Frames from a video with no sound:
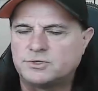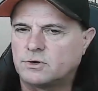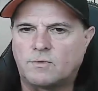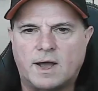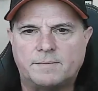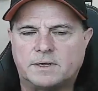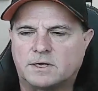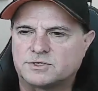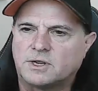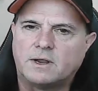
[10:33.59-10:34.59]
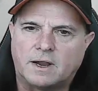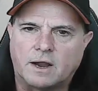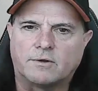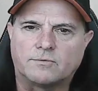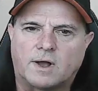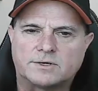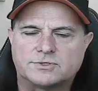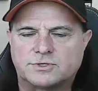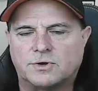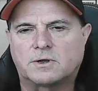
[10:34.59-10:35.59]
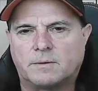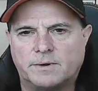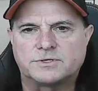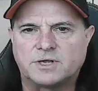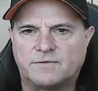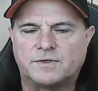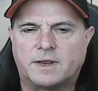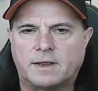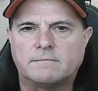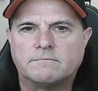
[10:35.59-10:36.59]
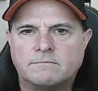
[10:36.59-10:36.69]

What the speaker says: You know why? Because Aaron Rodgers is going to come here and save the day.